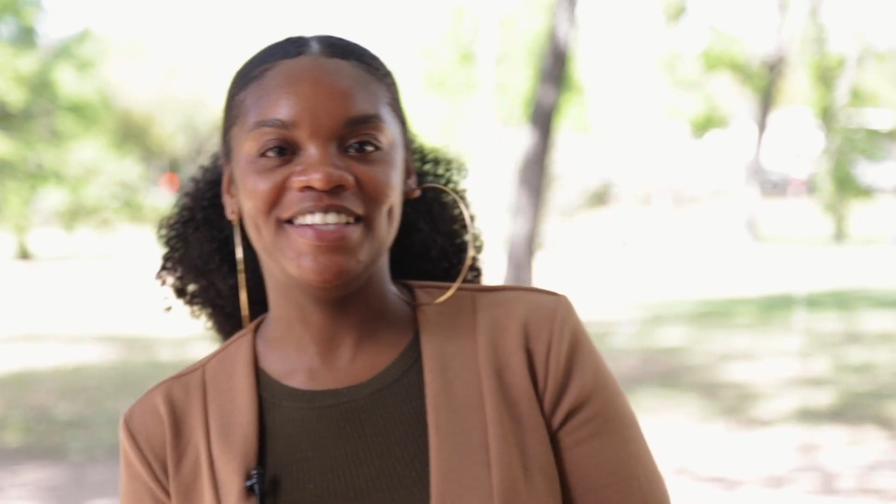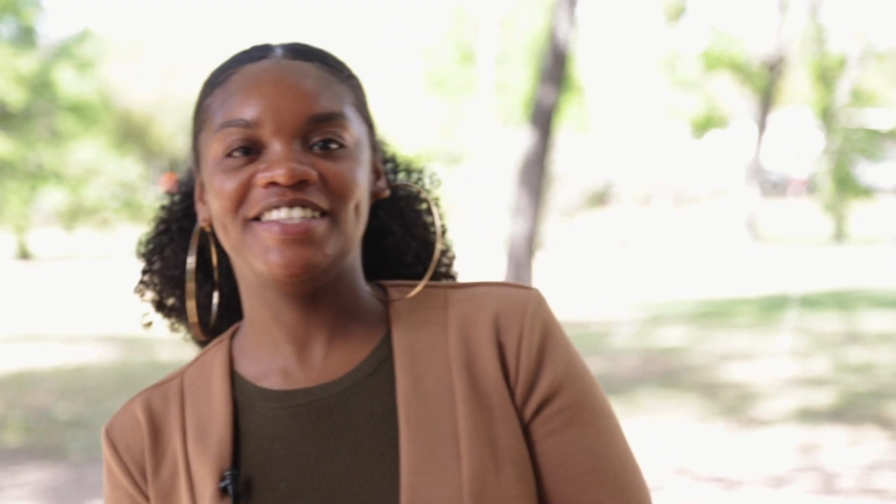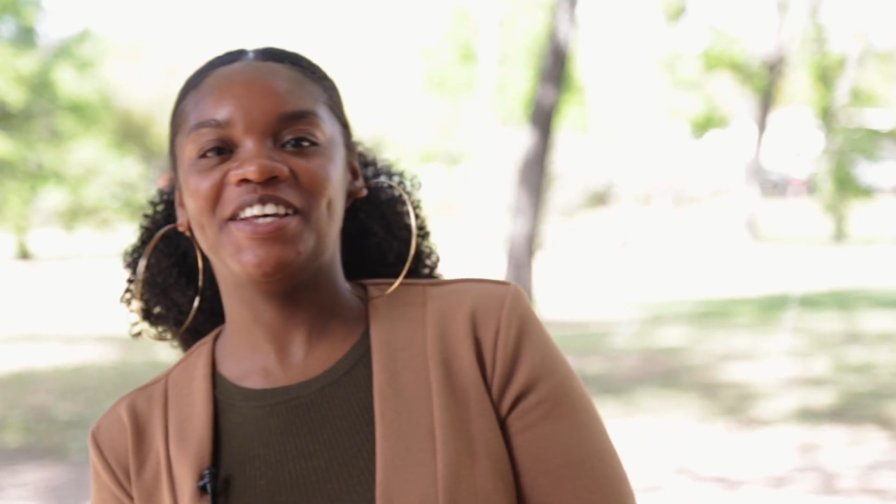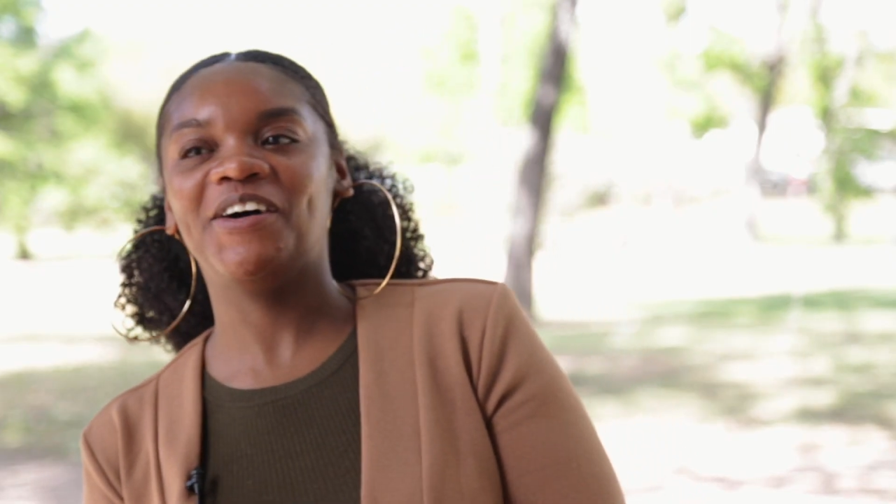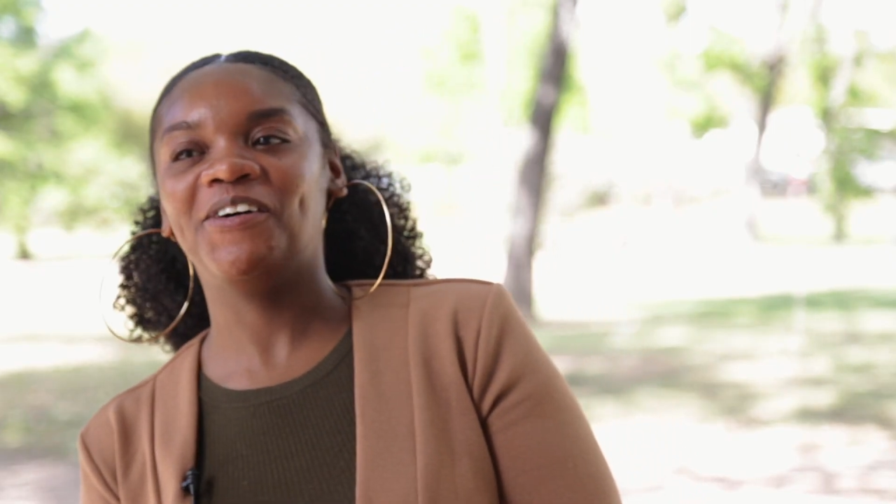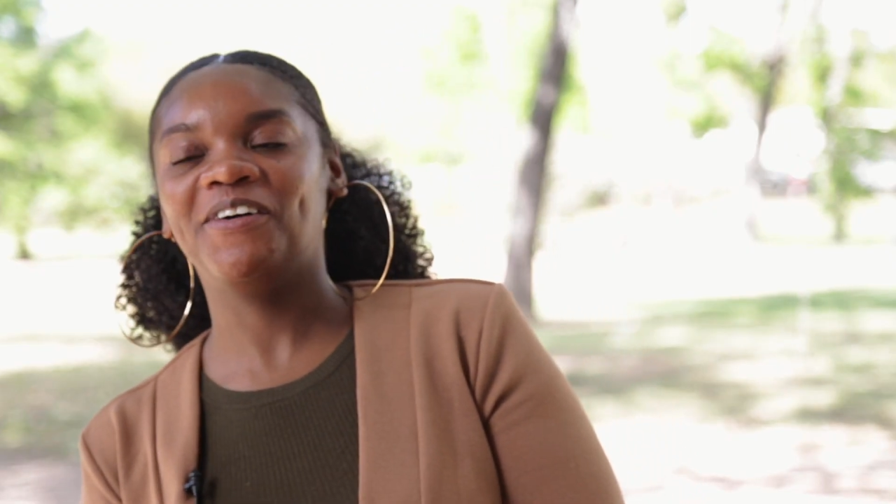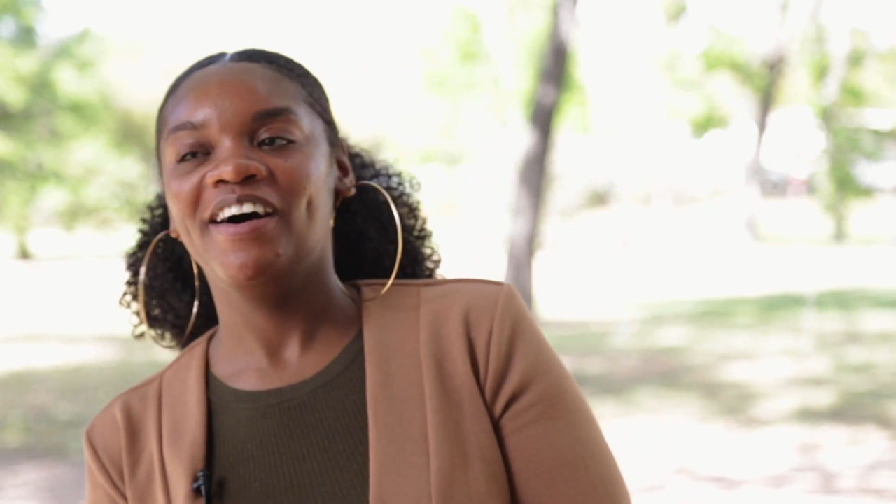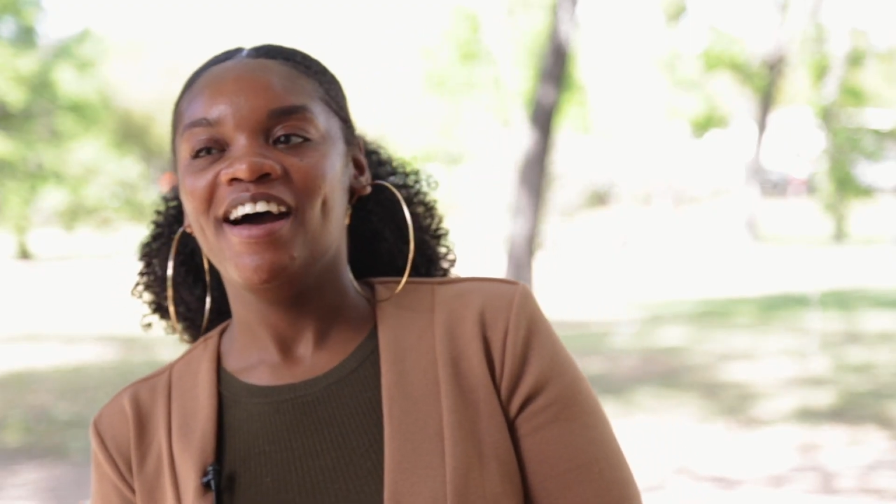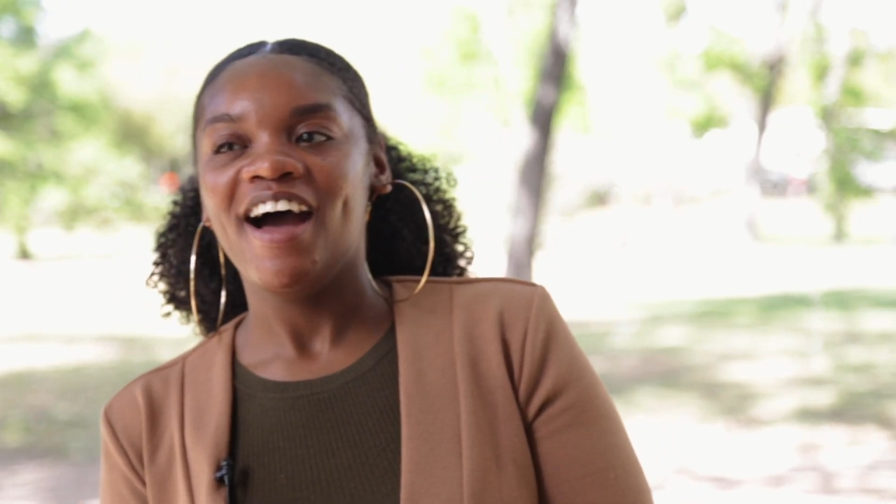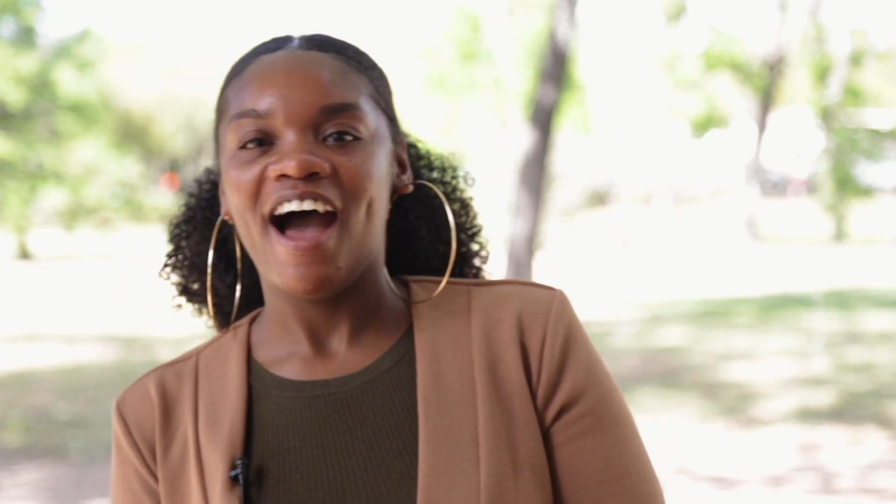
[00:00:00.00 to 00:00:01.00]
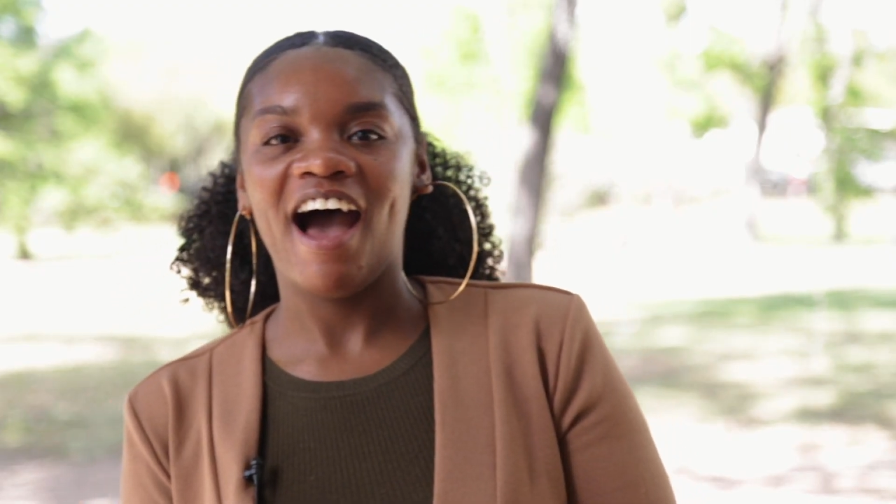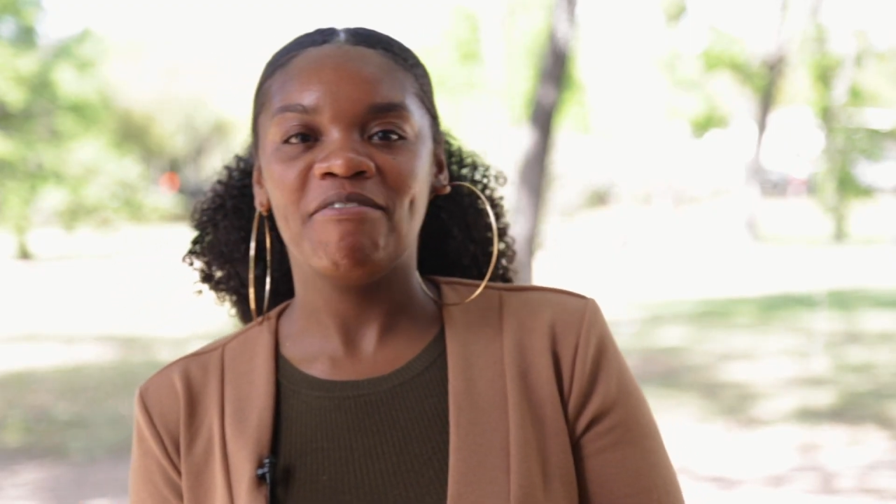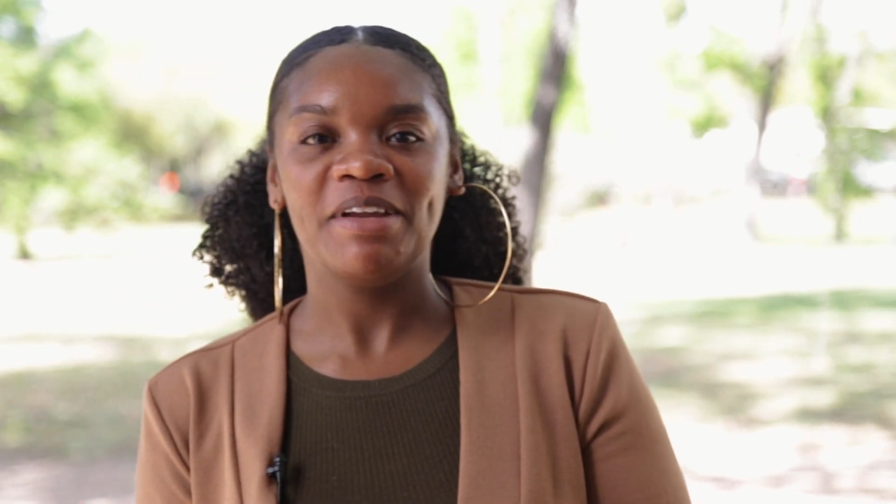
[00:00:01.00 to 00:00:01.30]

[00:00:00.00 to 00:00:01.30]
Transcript: And so I've